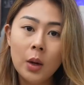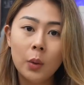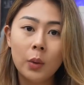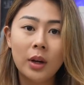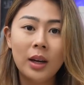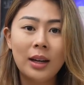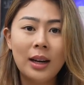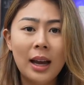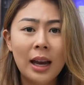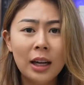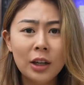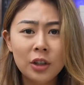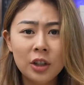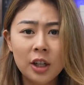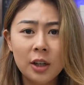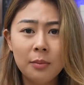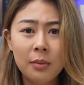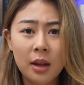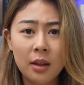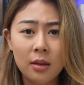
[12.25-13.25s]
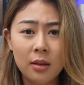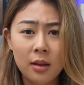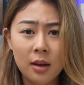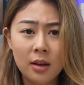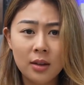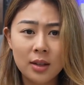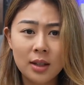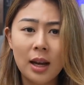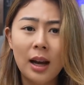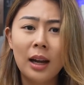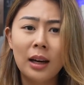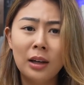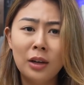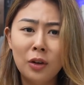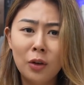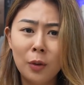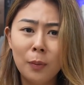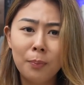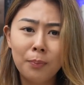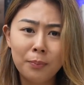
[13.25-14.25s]
We can actually make things a
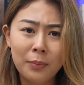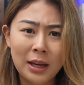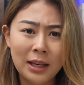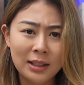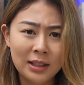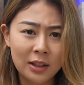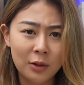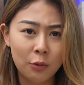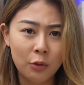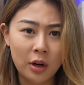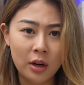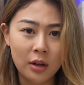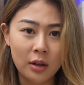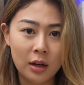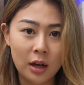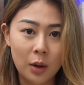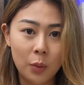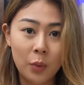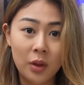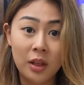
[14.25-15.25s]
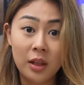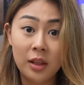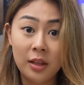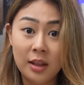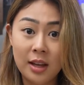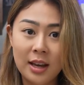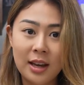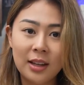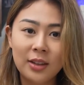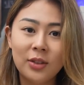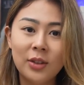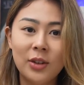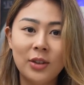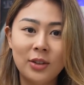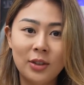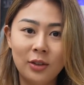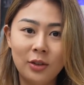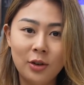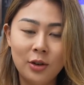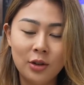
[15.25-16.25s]
lot better right now with layer 2
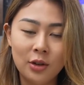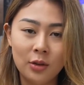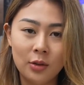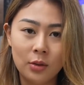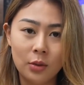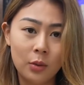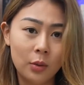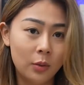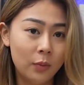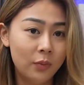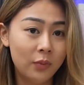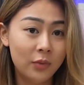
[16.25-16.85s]
solutions or